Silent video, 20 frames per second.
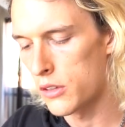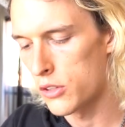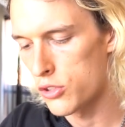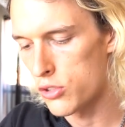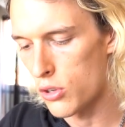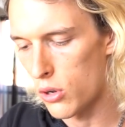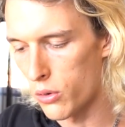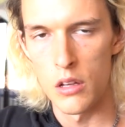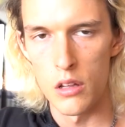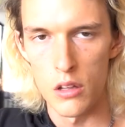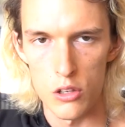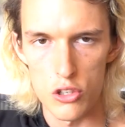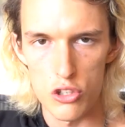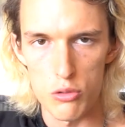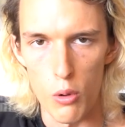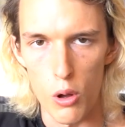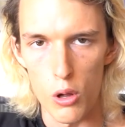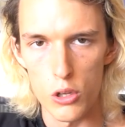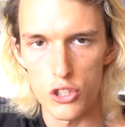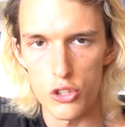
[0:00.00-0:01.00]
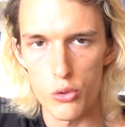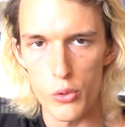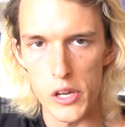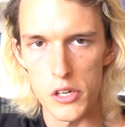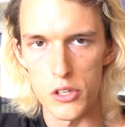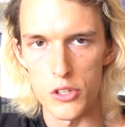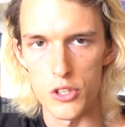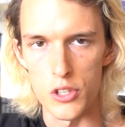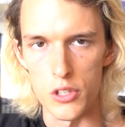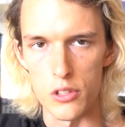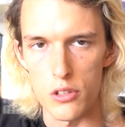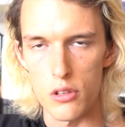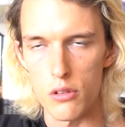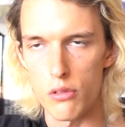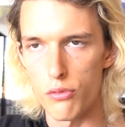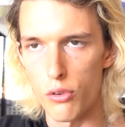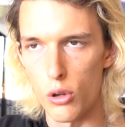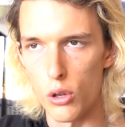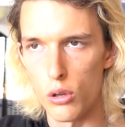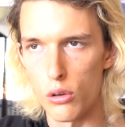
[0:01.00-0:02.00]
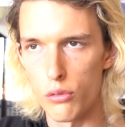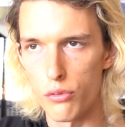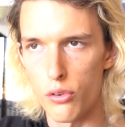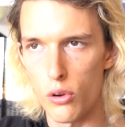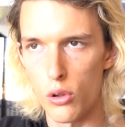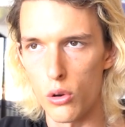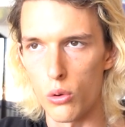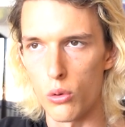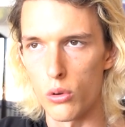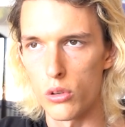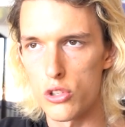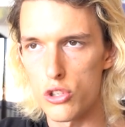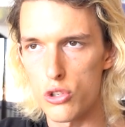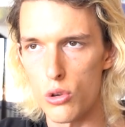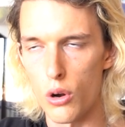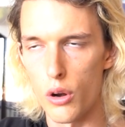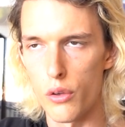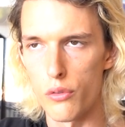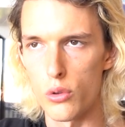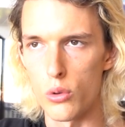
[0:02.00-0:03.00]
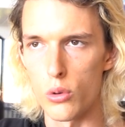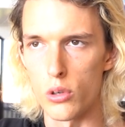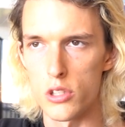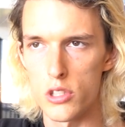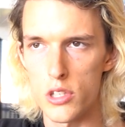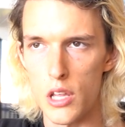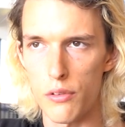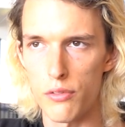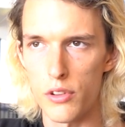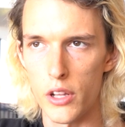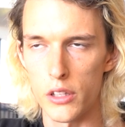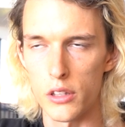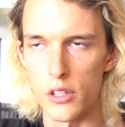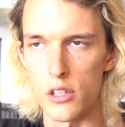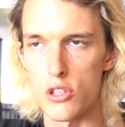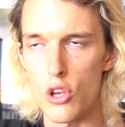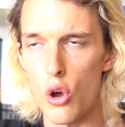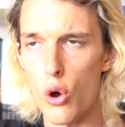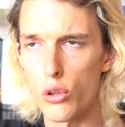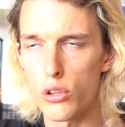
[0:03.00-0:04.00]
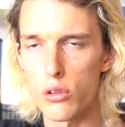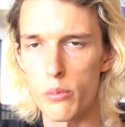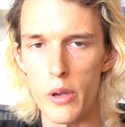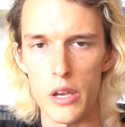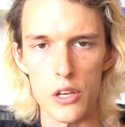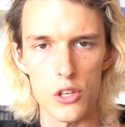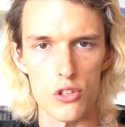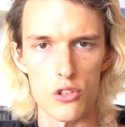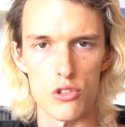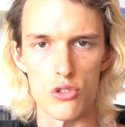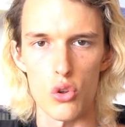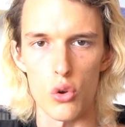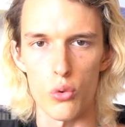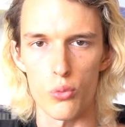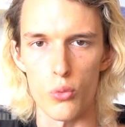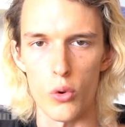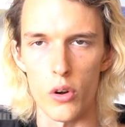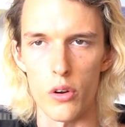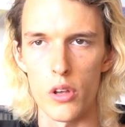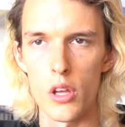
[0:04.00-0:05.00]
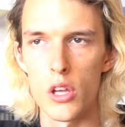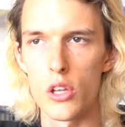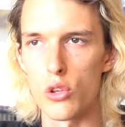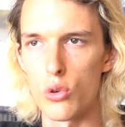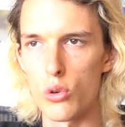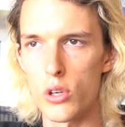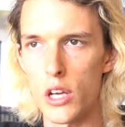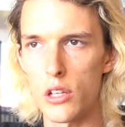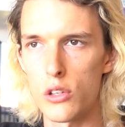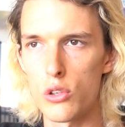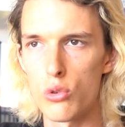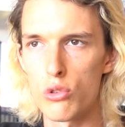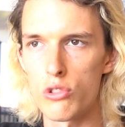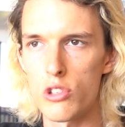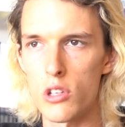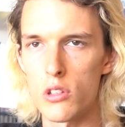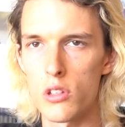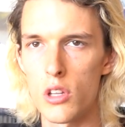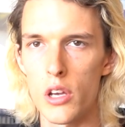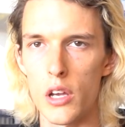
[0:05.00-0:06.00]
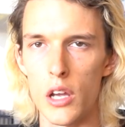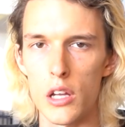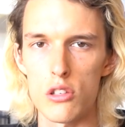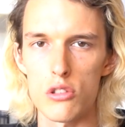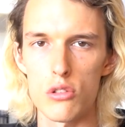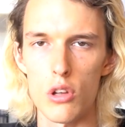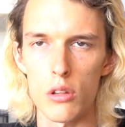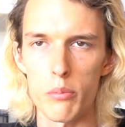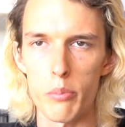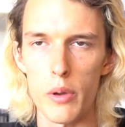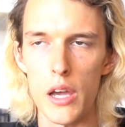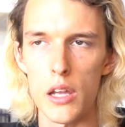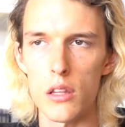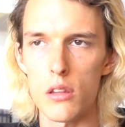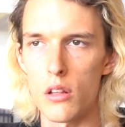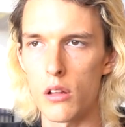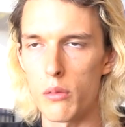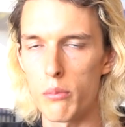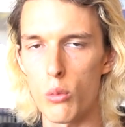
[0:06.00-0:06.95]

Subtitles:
So, small strategies, follow and follow, story viewer, stuff like this, automation software. You can use it, it's not bad.